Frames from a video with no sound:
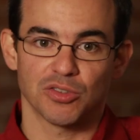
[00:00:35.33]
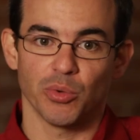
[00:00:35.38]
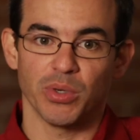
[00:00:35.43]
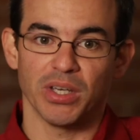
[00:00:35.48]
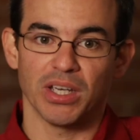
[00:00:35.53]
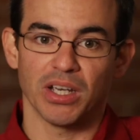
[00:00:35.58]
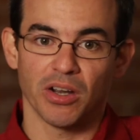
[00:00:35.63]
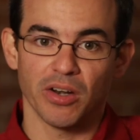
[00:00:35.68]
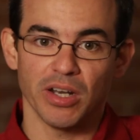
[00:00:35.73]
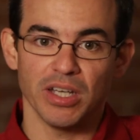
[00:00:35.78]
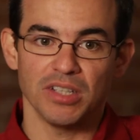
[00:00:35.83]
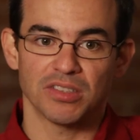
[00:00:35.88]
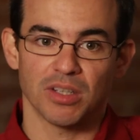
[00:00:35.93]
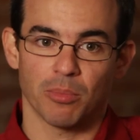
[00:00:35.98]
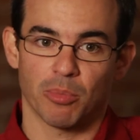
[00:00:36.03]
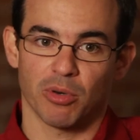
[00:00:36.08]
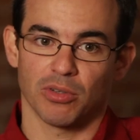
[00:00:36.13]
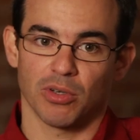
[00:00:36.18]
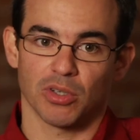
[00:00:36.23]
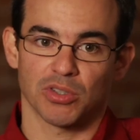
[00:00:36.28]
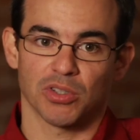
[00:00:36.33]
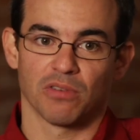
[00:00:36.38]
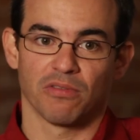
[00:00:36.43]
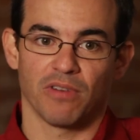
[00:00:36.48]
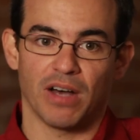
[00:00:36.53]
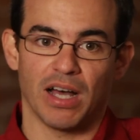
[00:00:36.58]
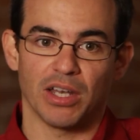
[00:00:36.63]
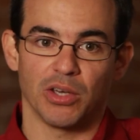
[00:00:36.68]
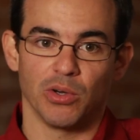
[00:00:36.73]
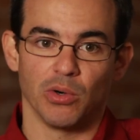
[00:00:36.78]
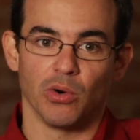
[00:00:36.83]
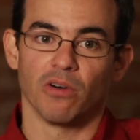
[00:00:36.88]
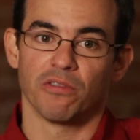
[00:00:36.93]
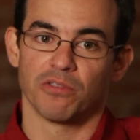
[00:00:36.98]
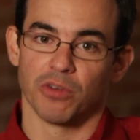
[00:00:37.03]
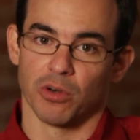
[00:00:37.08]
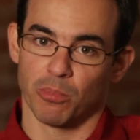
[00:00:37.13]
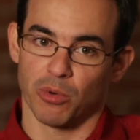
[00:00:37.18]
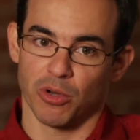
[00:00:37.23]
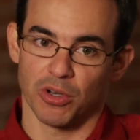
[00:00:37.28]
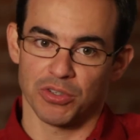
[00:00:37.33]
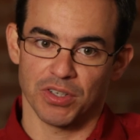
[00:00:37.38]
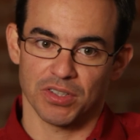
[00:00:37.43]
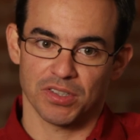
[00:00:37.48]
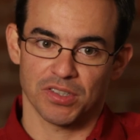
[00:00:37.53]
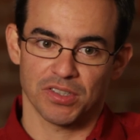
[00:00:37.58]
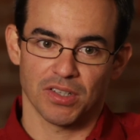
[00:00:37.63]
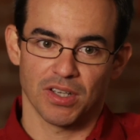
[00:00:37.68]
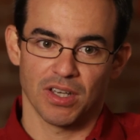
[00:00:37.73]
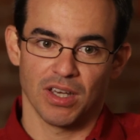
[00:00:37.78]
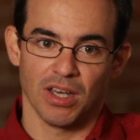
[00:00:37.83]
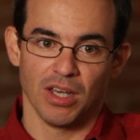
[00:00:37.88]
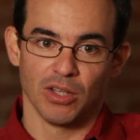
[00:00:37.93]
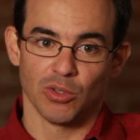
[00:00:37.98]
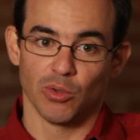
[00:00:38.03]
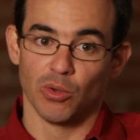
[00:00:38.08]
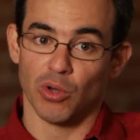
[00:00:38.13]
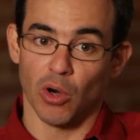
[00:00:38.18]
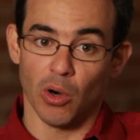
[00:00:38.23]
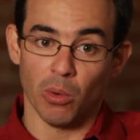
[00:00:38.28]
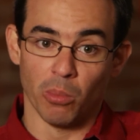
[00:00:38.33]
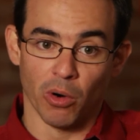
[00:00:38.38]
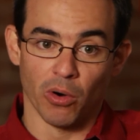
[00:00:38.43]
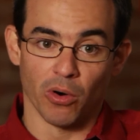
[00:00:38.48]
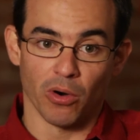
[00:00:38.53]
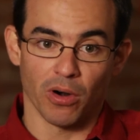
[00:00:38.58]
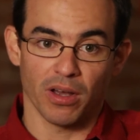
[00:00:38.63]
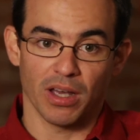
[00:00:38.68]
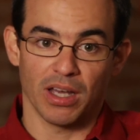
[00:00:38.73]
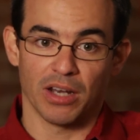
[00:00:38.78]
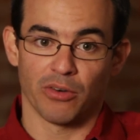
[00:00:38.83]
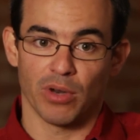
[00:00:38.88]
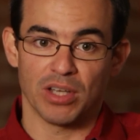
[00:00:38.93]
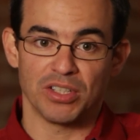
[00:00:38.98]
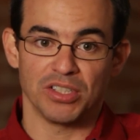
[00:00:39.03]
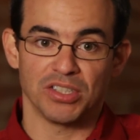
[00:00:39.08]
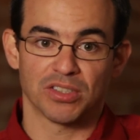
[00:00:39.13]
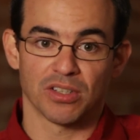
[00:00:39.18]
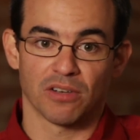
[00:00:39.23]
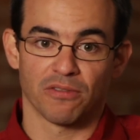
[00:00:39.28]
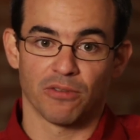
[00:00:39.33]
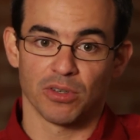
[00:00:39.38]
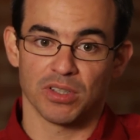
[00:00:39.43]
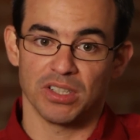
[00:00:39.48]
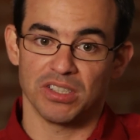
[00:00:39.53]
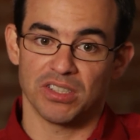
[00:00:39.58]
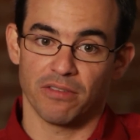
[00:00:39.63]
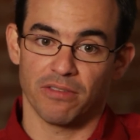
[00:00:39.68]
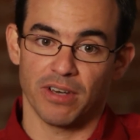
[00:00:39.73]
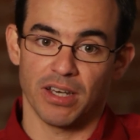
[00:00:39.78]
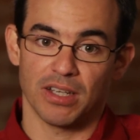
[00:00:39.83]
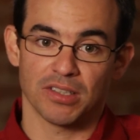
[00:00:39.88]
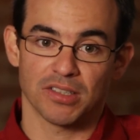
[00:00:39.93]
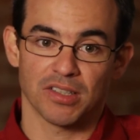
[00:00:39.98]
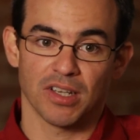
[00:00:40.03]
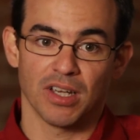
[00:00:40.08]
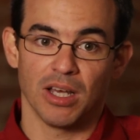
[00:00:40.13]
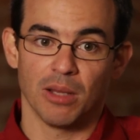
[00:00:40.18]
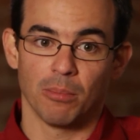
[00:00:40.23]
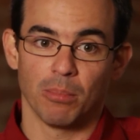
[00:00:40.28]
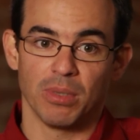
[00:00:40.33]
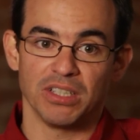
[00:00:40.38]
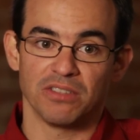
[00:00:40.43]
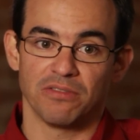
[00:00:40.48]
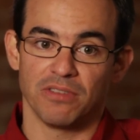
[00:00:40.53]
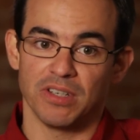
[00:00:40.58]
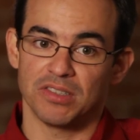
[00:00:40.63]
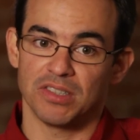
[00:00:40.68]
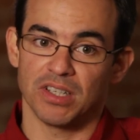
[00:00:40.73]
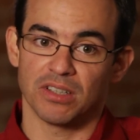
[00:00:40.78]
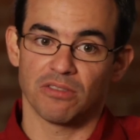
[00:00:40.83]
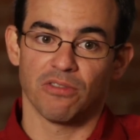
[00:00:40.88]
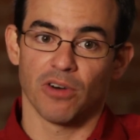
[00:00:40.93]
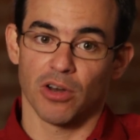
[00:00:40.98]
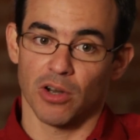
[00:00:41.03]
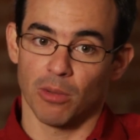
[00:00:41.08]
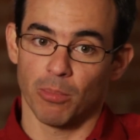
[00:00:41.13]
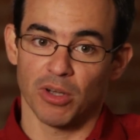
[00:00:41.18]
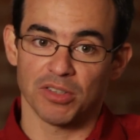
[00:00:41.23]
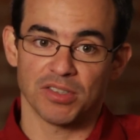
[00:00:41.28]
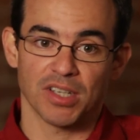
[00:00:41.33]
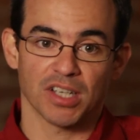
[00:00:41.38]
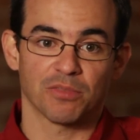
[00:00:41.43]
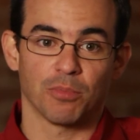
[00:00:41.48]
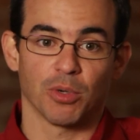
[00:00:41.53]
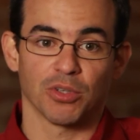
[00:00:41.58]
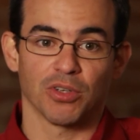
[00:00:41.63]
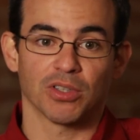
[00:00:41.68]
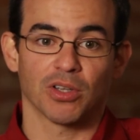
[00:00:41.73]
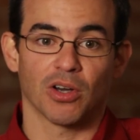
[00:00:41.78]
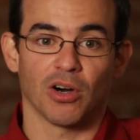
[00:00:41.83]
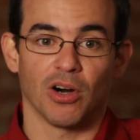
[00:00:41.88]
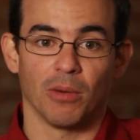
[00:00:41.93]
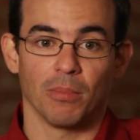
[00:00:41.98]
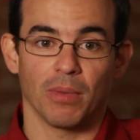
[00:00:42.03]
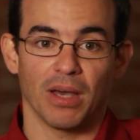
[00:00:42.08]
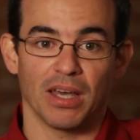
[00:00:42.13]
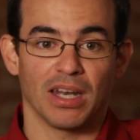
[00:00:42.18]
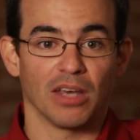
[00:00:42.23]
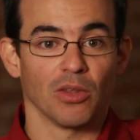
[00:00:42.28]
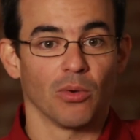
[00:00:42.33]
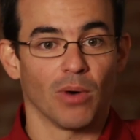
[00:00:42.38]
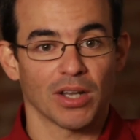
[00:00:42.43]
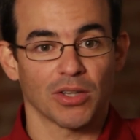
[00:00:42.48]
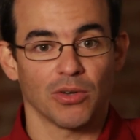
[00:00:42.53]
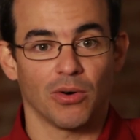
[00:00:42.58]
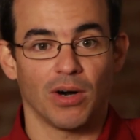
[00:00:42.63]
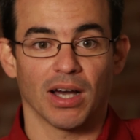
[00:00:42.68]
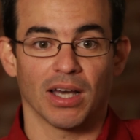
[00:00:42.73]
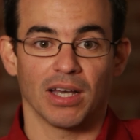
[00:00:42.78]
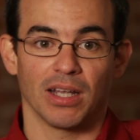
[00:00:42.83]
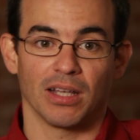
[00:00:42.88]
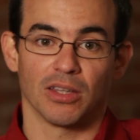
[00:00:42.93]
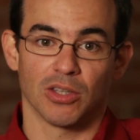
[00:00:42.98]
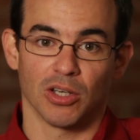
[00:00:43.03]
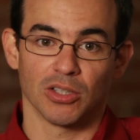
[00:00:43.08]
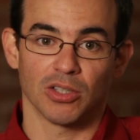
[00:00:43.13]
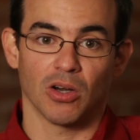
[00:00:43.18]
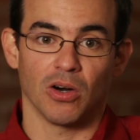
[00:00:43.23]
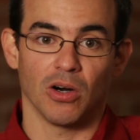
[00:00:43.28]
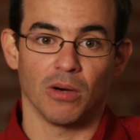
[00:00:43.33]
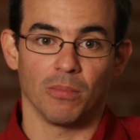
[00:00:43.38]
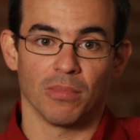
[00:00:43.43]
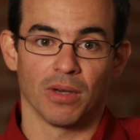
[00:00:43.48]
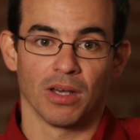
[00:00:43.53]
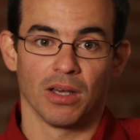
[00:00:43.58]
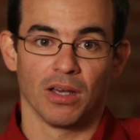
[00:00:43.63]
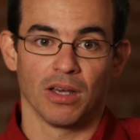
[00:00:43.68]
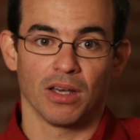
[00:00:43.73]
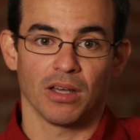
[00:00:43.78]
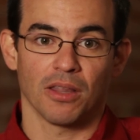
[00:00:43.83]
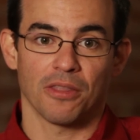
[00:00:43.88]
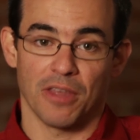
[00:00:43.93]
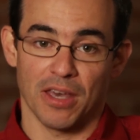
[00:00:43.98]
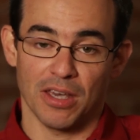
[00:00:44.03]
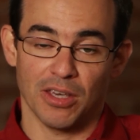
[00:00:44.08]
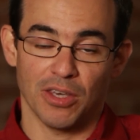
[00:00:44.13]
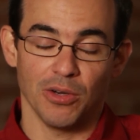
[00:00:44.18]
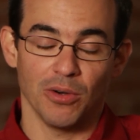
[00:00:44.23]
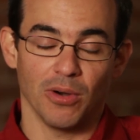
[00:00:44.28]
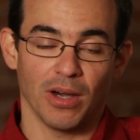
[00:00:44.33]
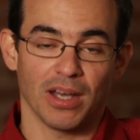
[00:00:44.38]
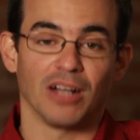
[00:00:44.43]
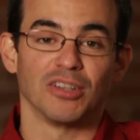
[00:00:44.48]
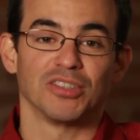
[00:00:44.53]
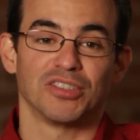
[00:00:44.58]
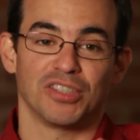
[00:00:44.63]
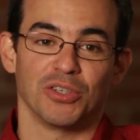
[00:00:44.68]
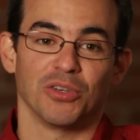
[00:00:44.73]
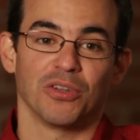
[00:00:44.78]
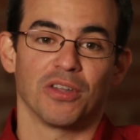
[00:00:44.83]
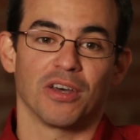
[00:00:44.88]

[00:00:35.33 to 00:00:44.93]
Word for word: to increase the production value of your projects. To know more and register for these events, please visit photoplusexpo.com and eduardoangel.com. Thank you and I'll see you